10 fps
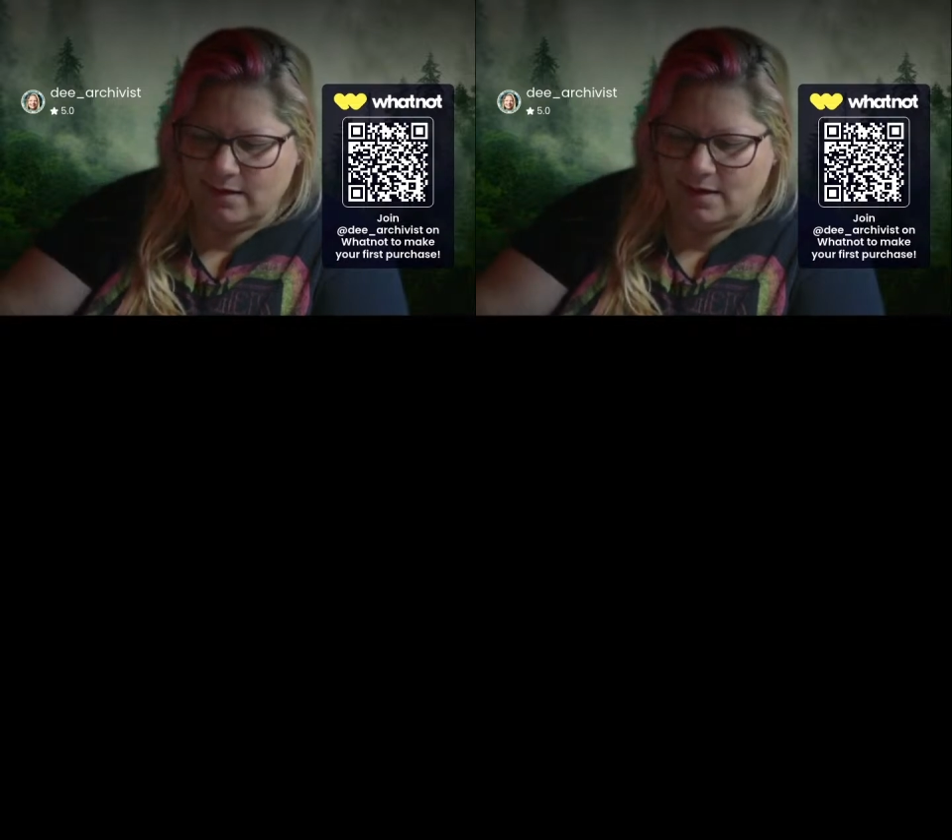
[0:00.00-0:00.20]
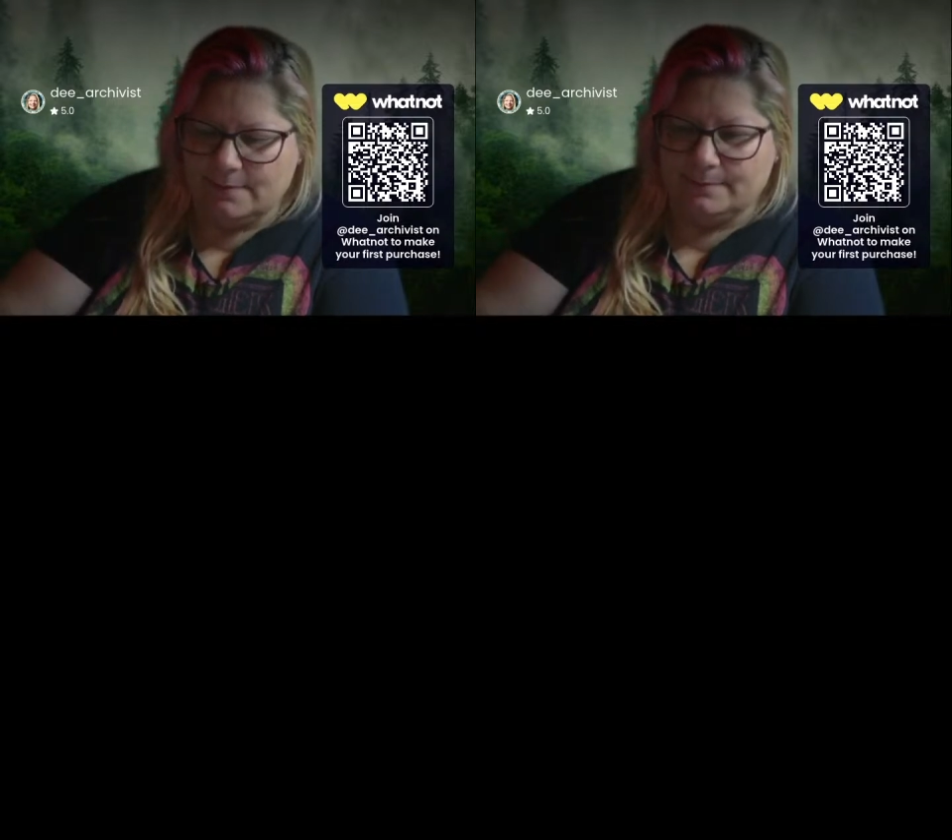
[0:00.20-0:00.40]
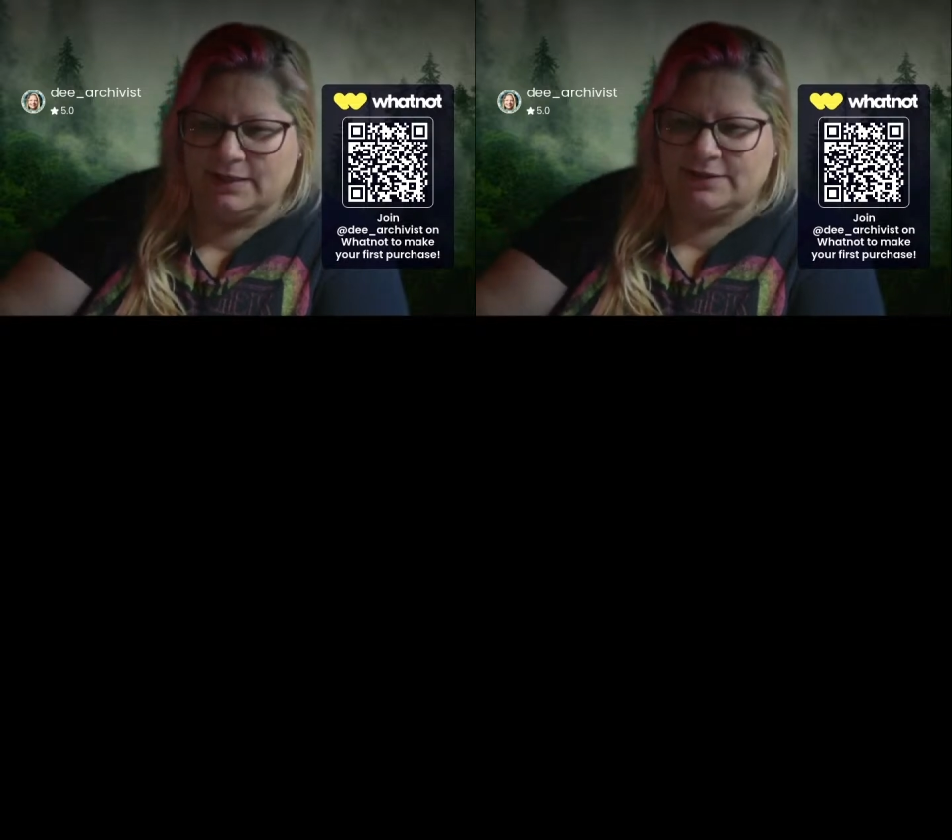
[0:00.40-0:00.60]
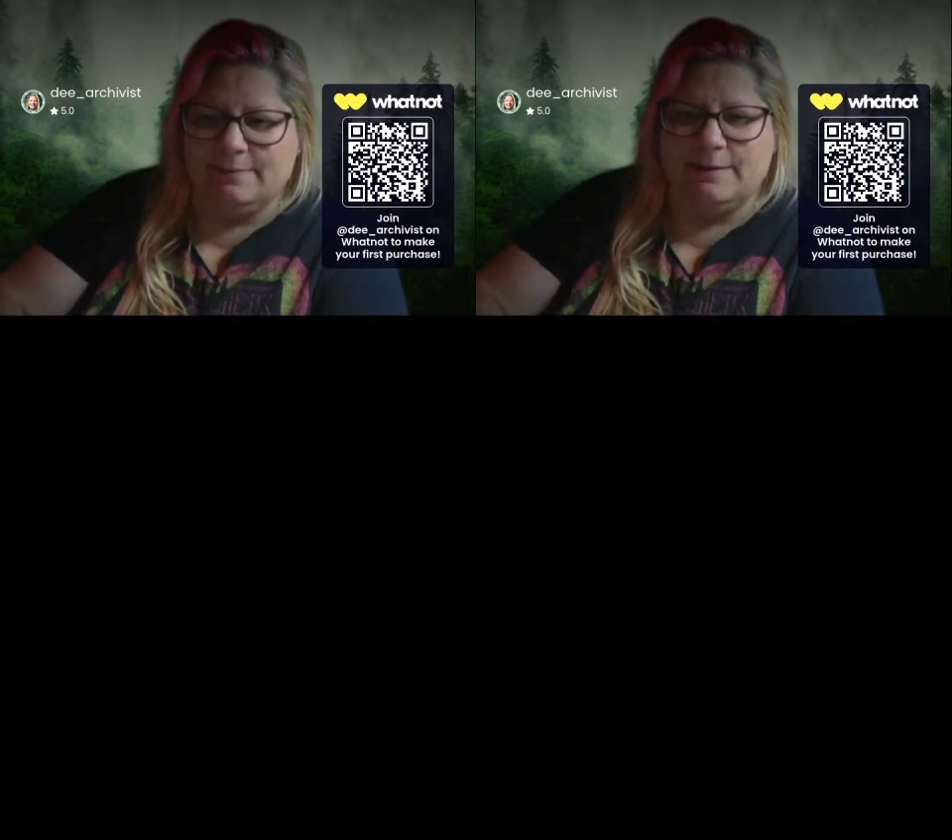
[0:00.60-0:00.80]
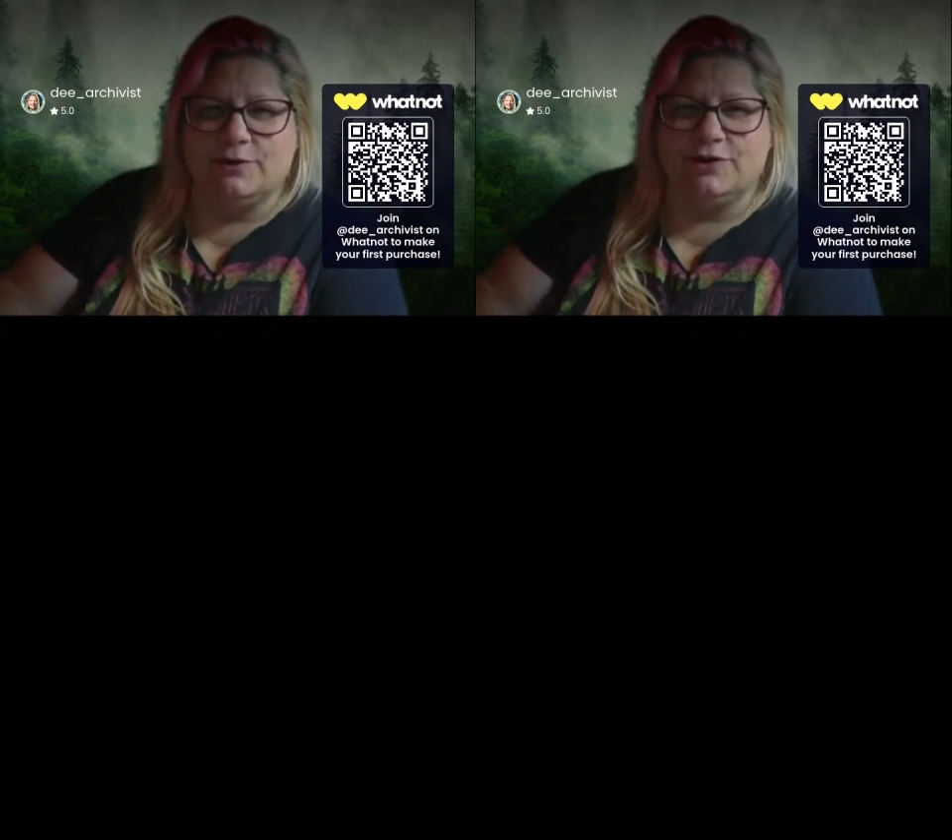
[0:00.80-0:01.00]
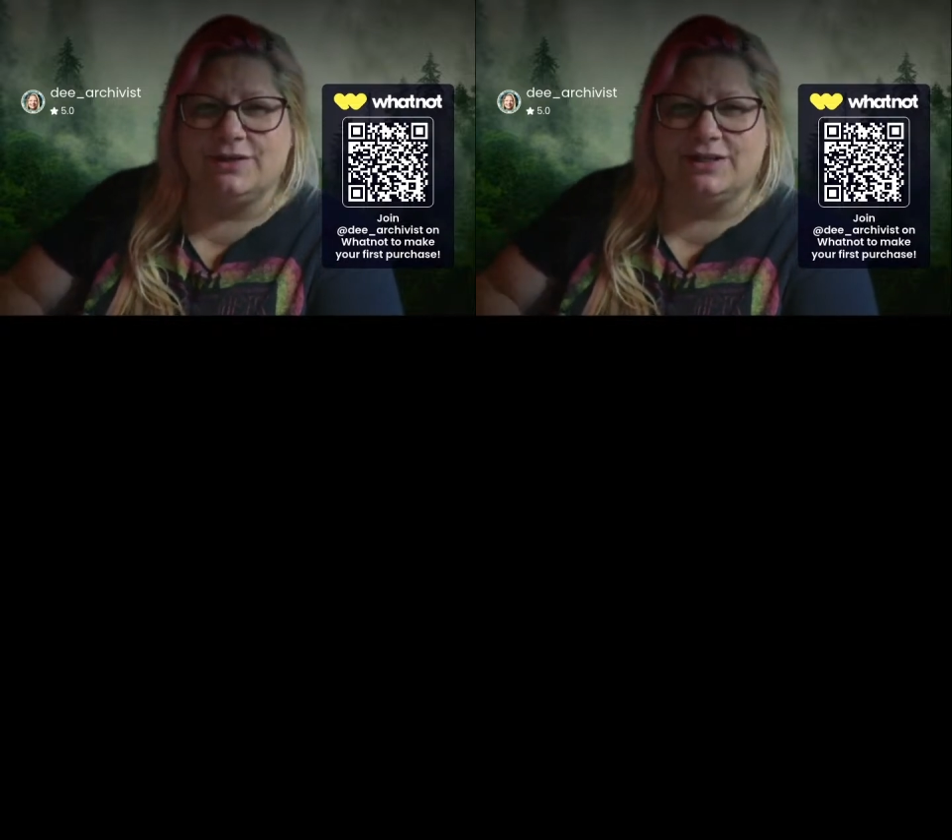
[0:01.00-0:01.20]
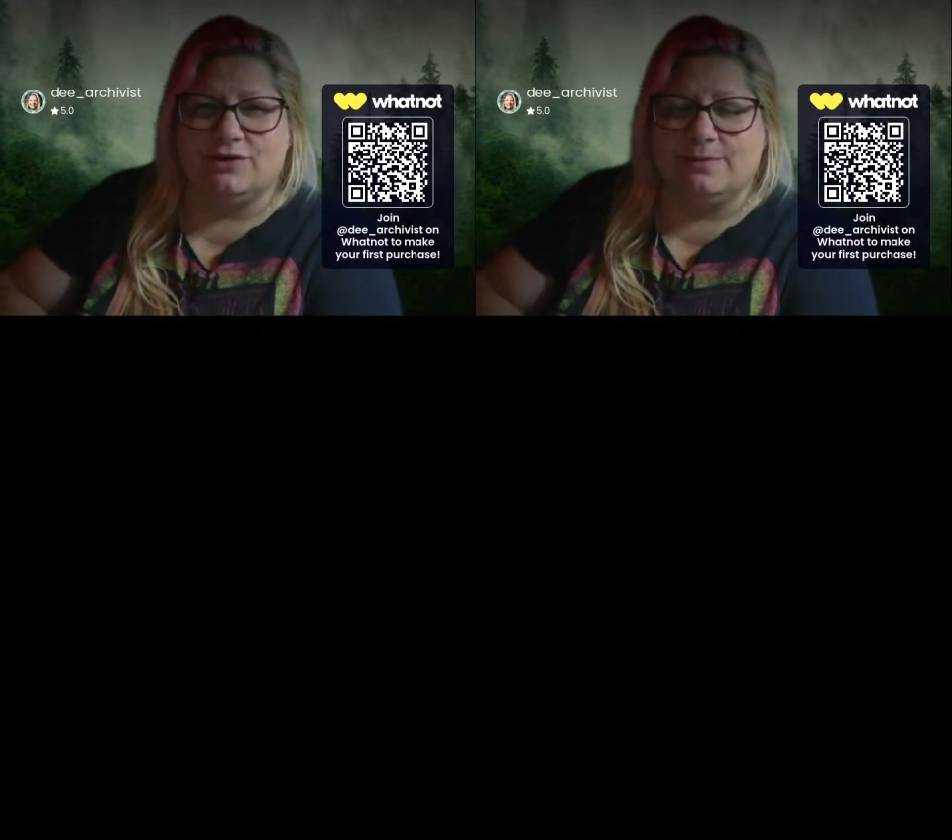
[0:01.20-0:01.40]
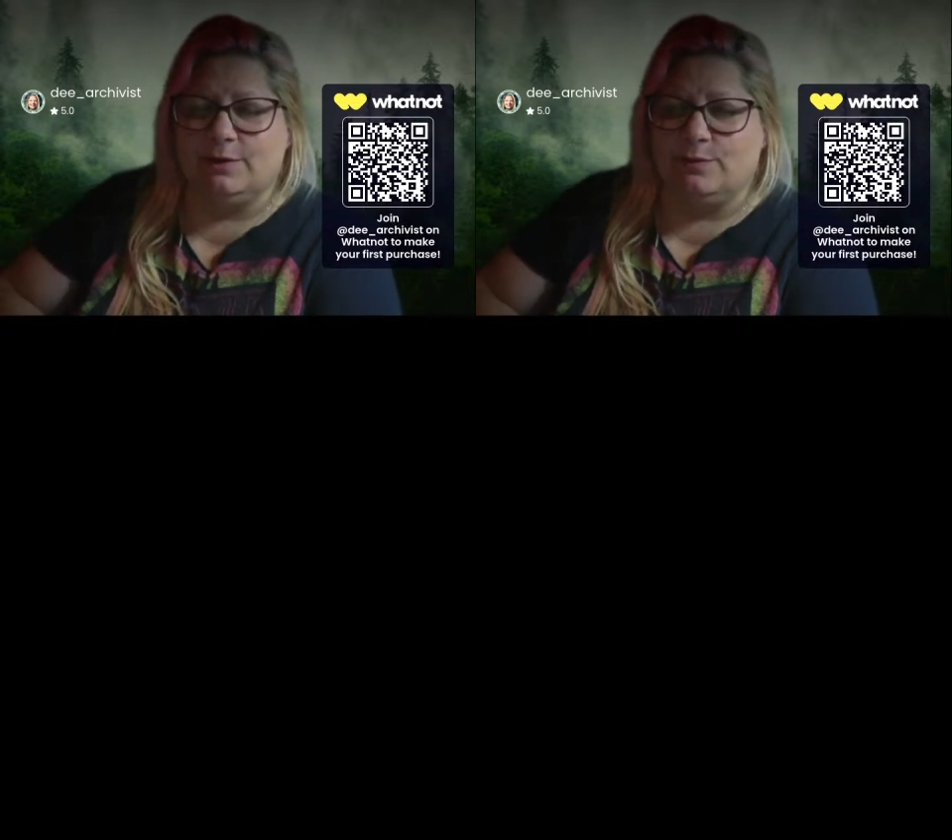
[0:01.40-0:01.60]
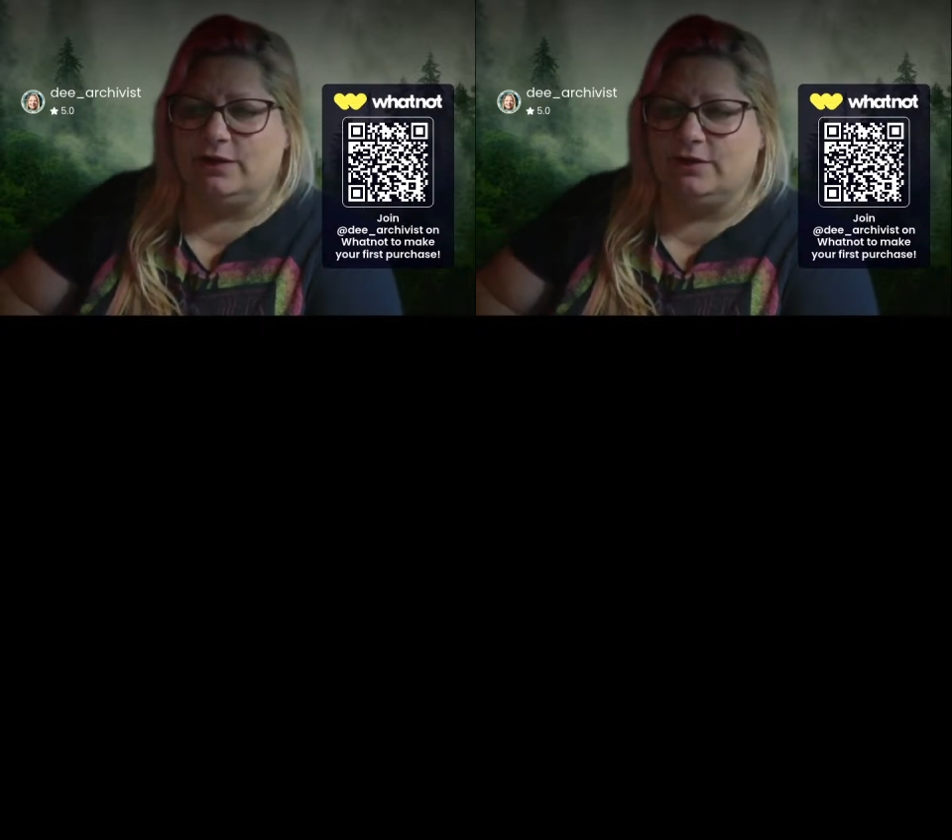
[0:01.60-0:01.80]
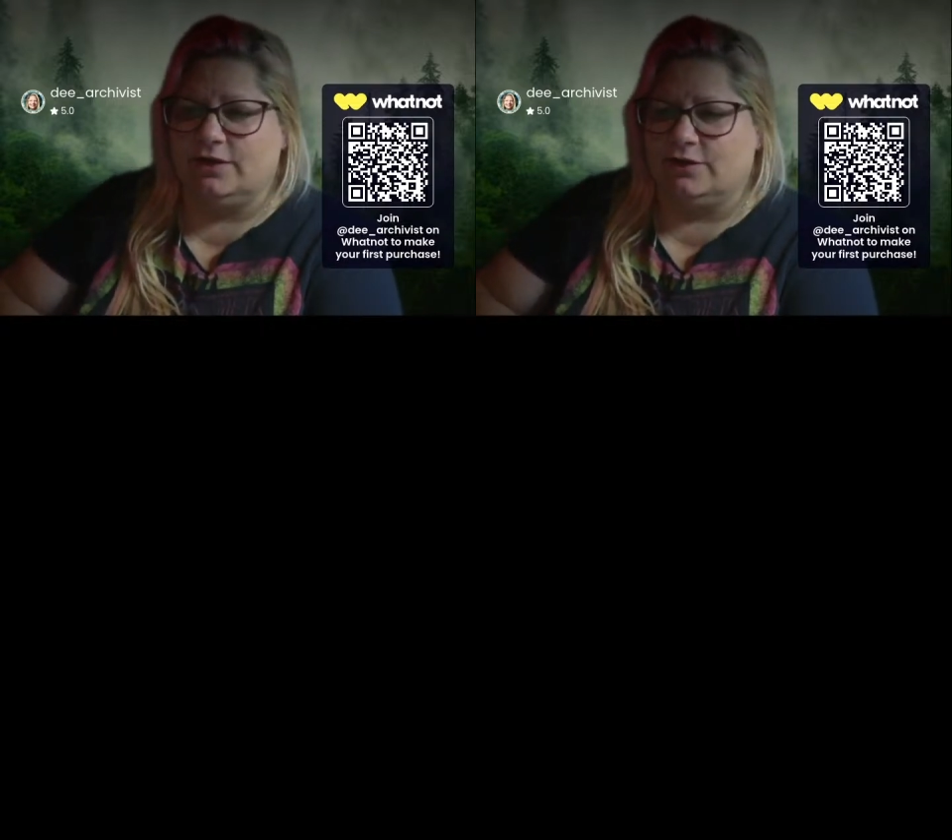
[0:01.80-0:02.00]
And some people are doing extremely well
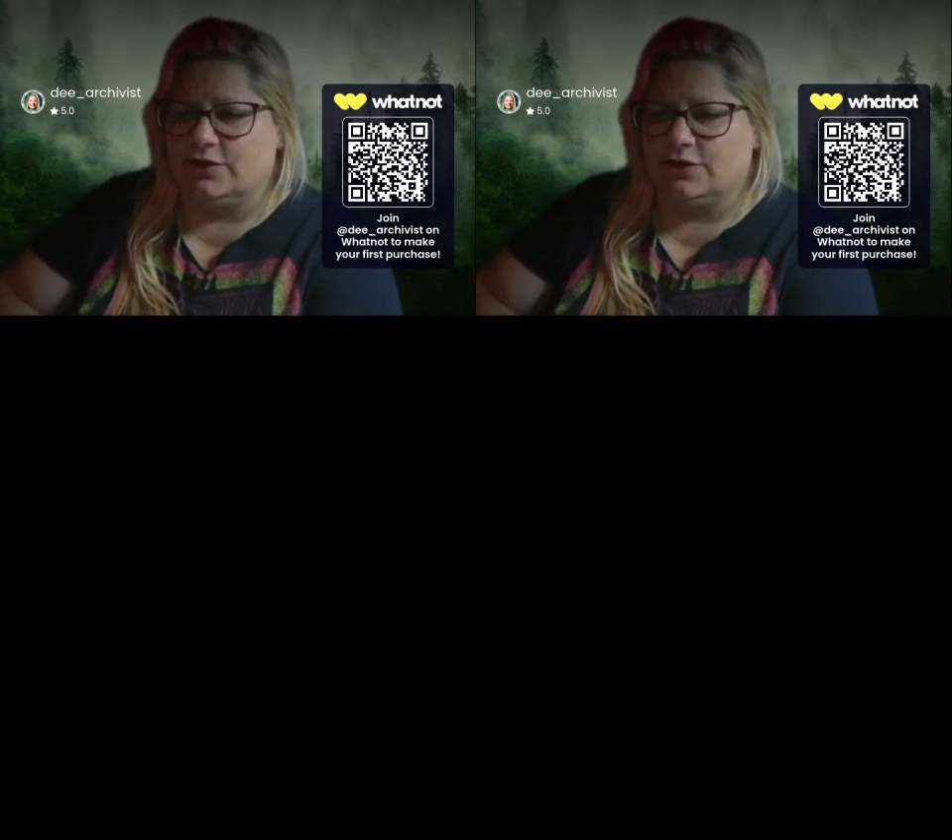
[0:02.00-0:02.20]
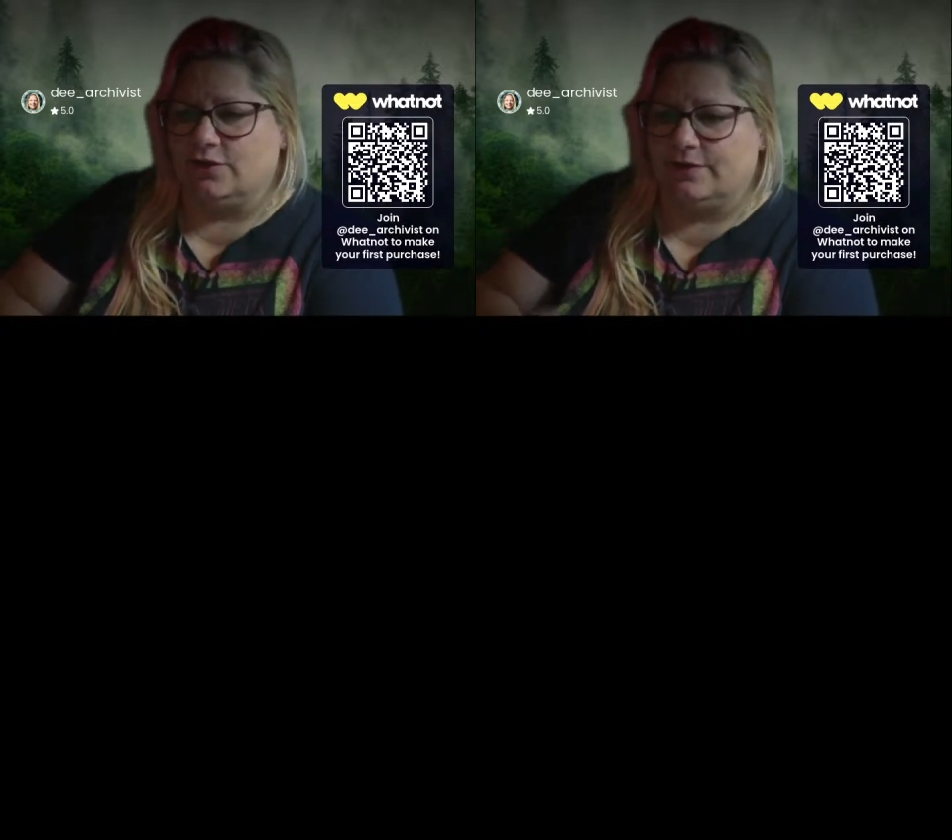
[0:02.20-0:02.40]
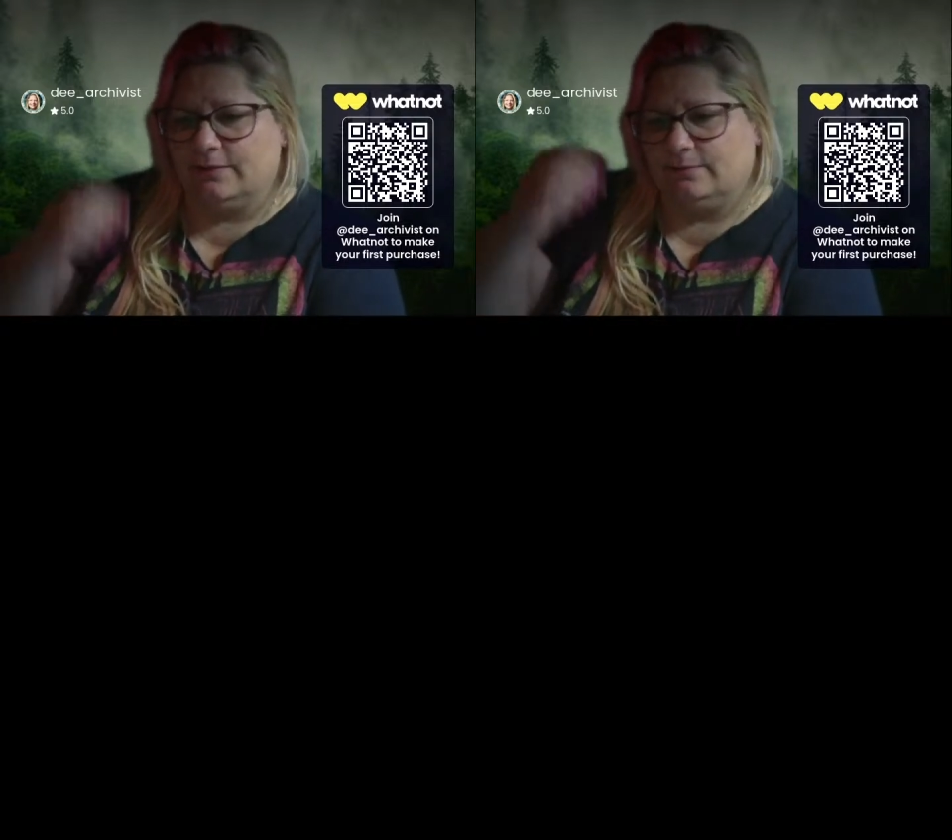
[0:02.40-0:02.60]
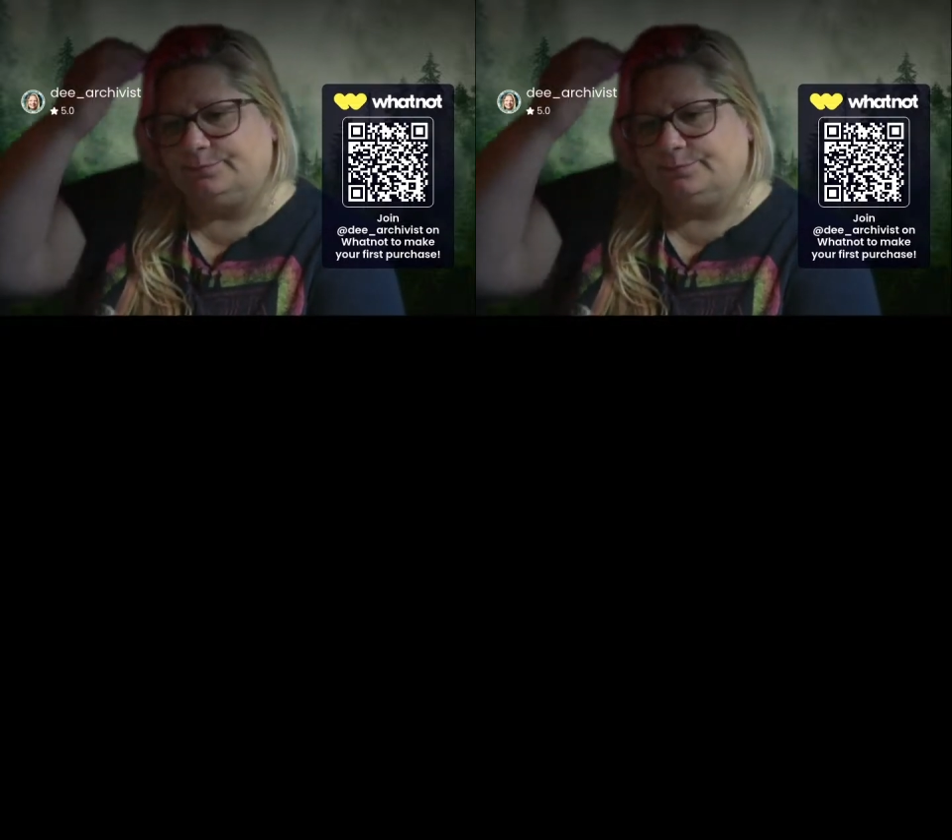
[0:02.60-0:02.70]
on here, just showing up,